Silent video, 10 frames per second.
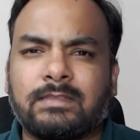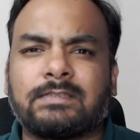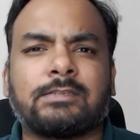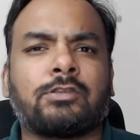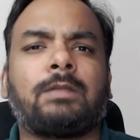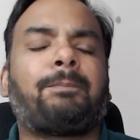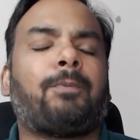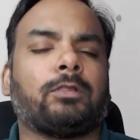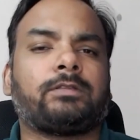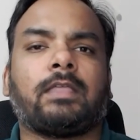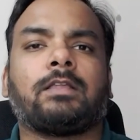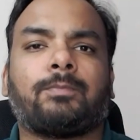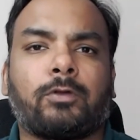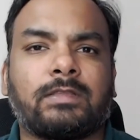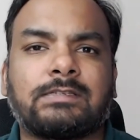And this is not a political
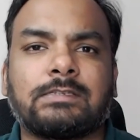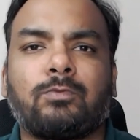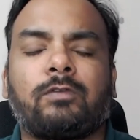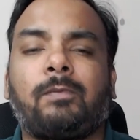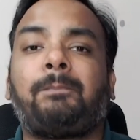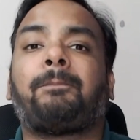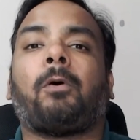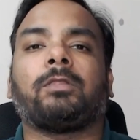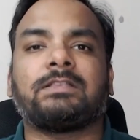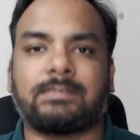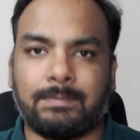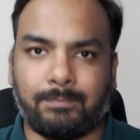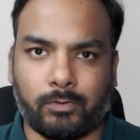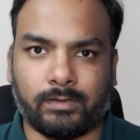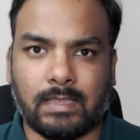point, this is more of a policy
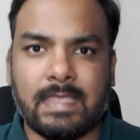point,